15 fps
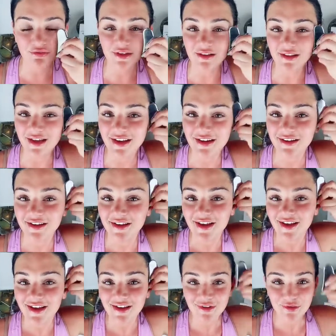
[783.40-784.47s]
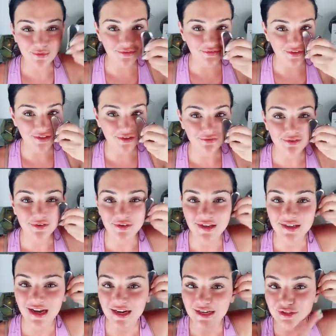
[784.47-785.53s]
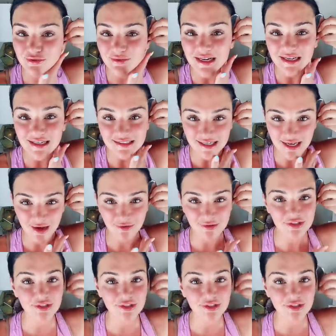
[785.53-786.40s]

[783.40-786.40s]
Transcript: feel it. You will feel the fluid kind of draining down.